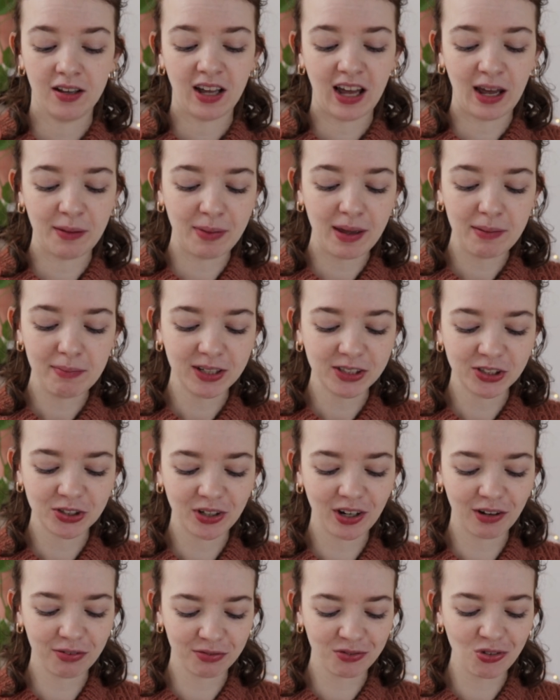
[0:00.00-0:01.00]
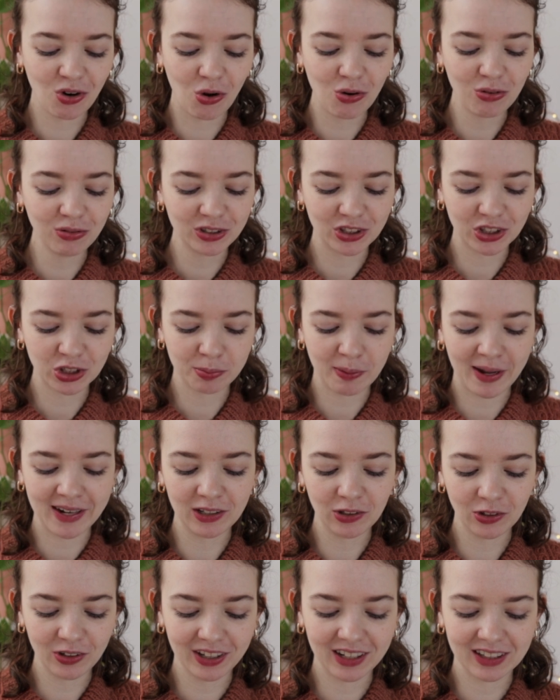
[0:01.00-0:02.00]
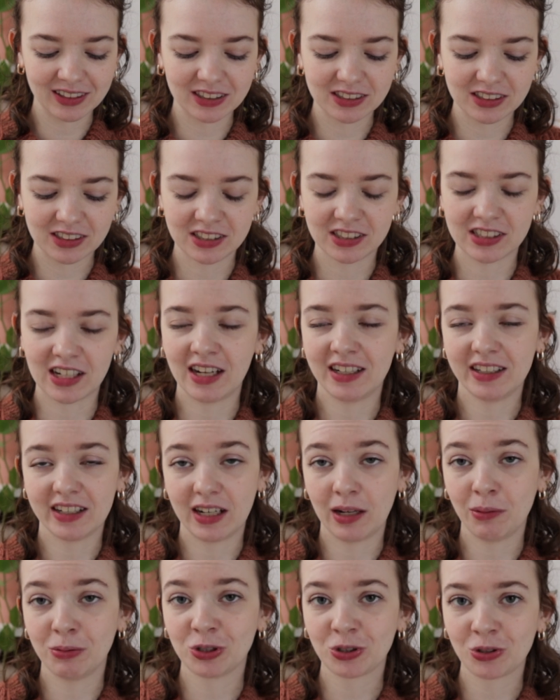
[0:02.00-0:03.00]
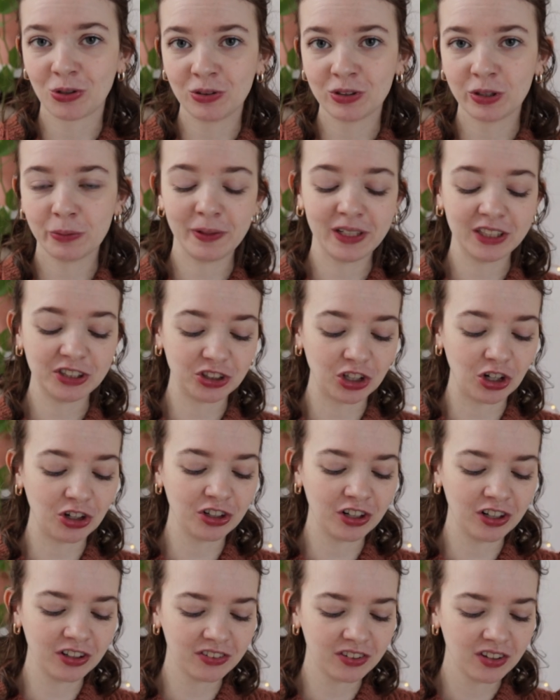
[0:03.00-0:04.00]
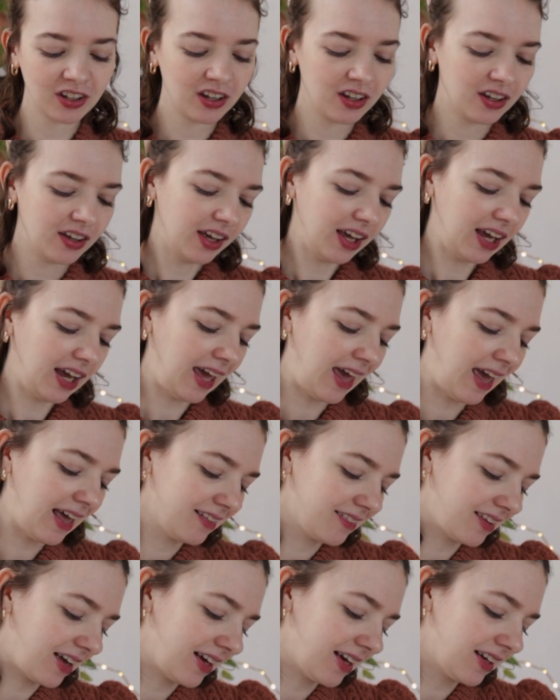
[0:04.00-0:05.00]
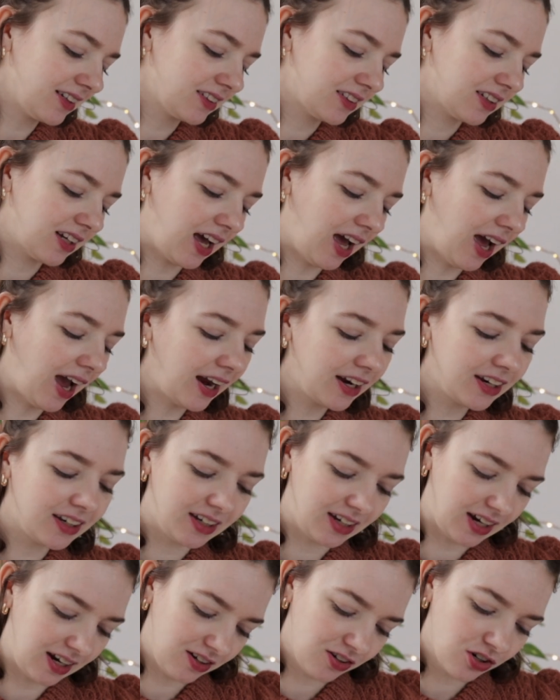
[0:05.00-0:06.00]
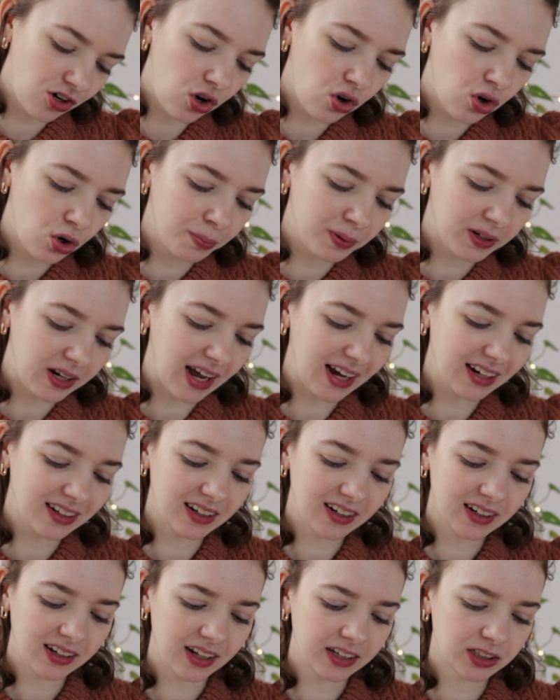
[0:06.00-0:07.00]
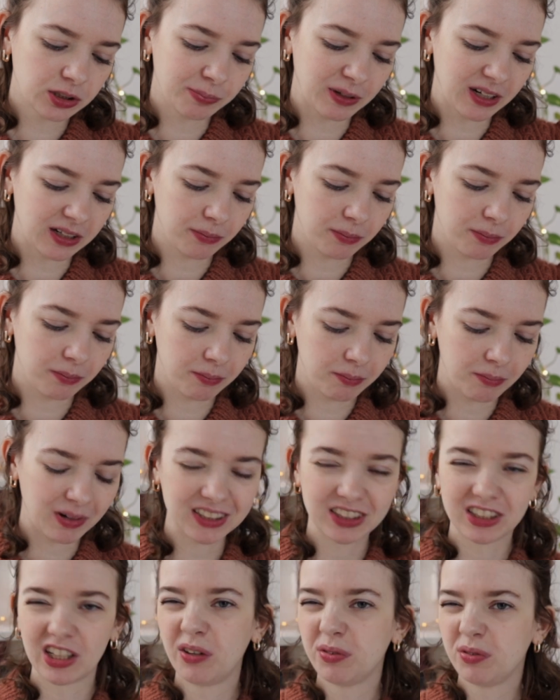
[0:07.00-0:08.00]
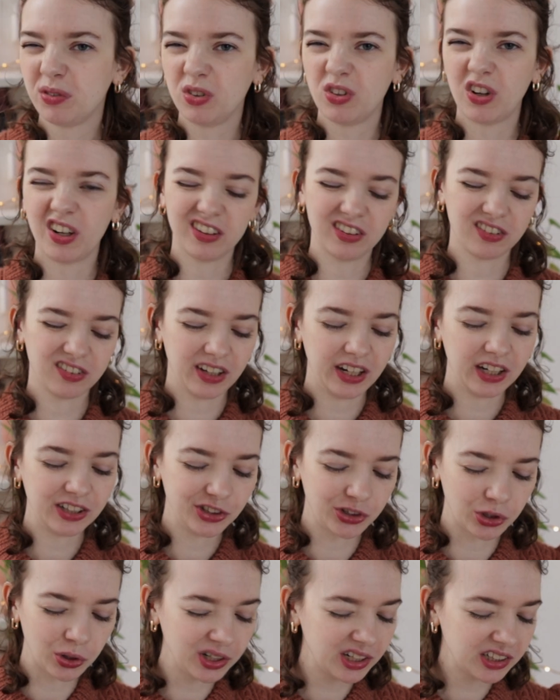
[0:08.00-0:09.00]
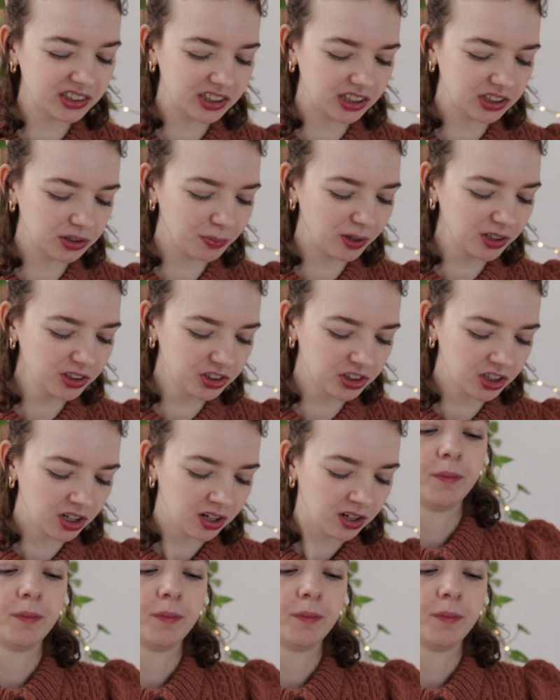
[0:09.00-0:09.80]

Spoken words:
I maybe should have known just by looking at the design that it was going to be charted. And I guess I did know, but I didn't expect myself to not enjoy this as much.